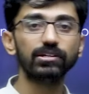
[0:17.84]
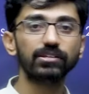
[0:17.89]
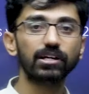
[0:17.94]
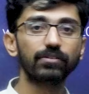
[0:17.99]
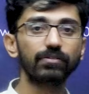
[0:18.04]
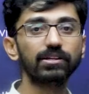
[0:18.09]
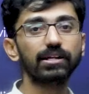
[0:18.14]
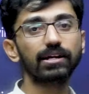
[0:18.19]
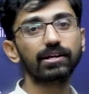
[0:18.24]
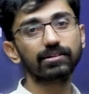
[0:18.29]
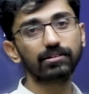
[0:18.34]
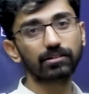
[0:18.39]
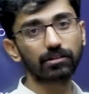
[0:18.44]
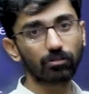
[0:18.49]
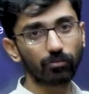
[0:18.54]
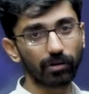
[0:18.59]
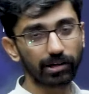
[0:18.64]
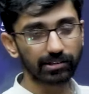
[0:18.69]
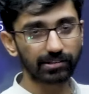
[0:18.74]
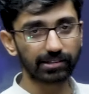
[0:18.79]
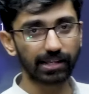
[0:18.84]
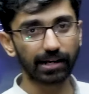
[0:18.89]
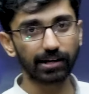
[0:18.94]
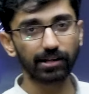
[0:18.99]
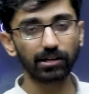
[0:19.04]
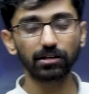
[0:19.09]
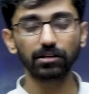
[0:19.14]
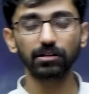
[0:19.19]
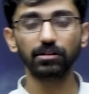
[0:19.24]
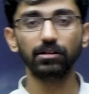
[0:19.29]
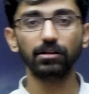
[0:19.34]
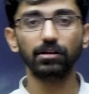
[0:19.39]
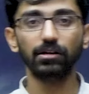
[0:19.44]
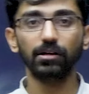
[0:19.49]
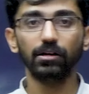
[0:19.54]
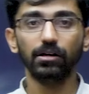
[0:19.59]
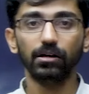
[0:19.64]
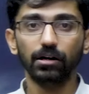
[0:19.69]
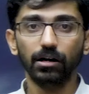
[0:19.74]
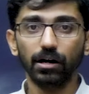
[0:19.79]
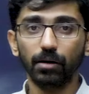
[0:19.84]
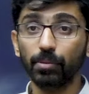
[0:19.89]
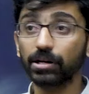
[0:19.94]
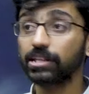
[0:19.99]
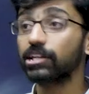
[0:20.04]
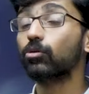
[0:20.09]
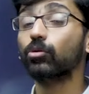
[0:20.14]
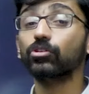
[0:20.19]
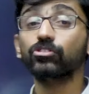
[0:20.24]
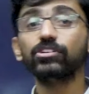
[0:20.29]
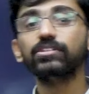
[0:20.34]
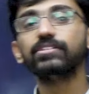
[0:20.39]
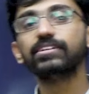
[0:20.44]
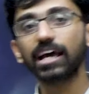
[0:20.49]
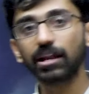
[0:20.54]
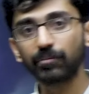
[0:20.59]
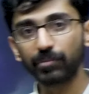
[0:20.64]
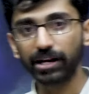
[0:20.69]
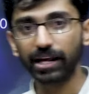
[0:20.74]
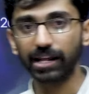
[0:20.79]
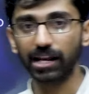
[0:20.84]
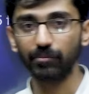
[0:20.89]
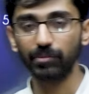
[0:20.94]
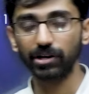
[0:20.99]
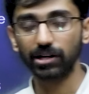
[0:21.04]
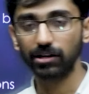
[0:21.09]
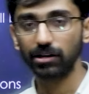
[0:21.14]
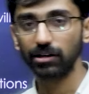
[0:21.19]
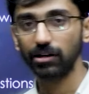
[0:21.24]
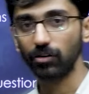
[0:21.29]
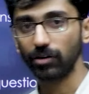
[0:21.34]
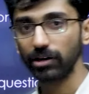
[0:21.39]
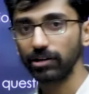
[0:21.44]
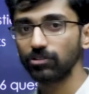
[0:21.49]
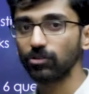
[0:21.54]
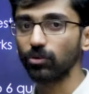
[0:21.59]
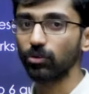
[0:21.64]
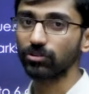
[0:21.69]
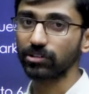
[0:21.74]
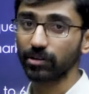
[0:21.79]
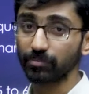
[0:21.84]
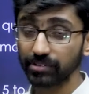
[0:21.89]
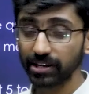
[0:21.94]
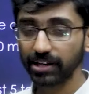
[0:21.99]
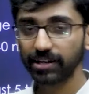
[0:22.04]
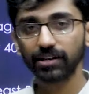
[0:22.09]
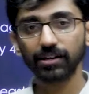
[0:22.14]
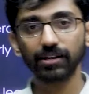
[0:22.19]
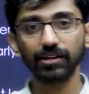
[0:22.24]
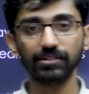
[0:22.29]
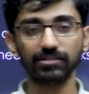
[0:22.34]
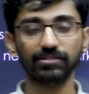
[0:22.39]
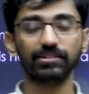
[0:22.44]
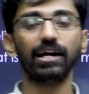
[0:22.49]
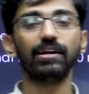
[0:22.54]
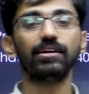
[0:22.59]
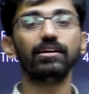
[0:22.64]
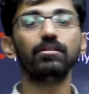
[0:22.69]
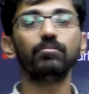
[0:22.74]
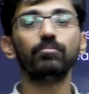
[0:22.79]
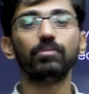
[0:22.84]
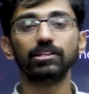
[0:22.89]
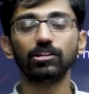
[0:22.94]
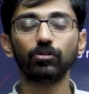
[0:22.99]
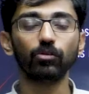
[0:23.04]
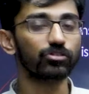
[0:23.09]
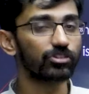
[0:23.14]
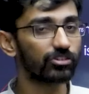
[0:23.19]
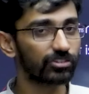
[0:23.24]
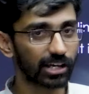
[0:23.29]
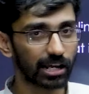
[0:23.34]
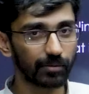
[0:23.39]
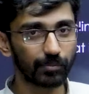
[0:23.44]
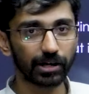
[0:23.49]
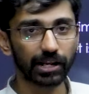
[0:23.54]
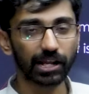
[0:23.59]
is that is quite static, but the questions can be dynamic. Okay. So subject is static, but the questions can be